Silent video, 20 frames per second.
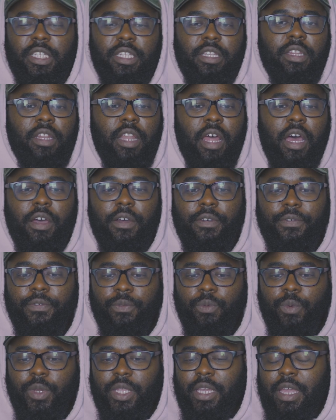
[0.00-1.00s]
in
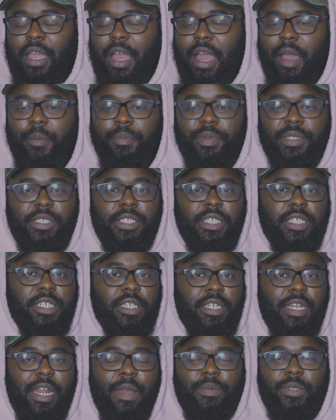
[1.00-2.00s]
love with the
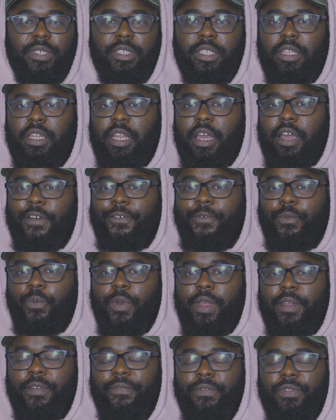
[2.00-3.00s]
composition. I was in love
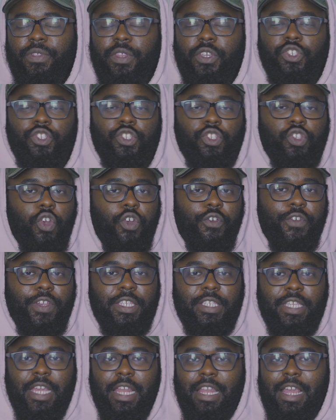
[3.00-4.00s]
with the
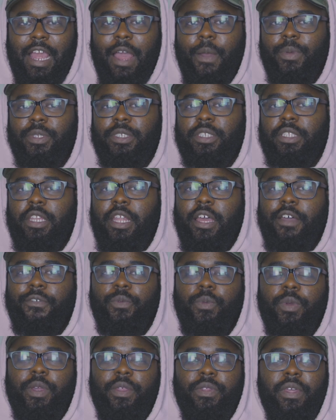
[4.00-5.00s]
storytelling. I was in love
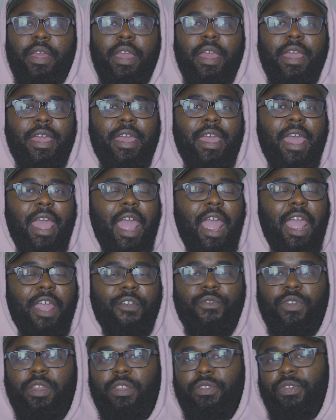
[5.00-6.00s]
with
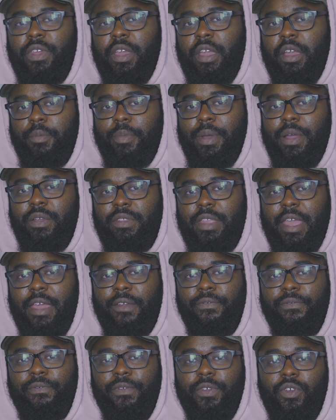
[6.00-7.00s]
everything about
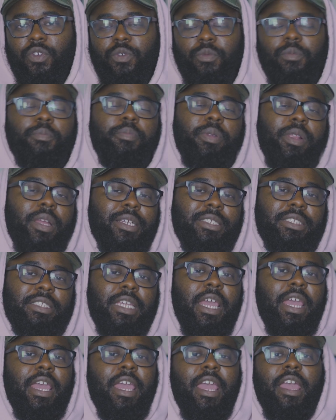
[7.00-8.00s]
that film. Plus,
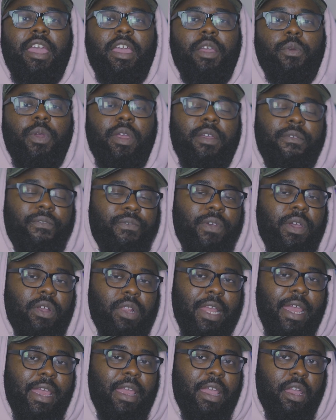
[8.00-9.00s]
it felt
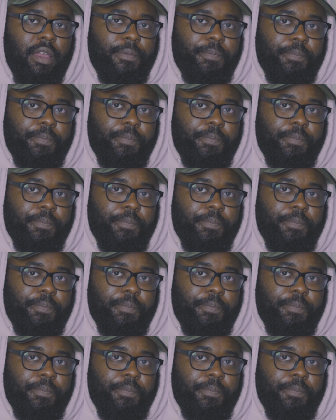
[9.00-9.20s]
like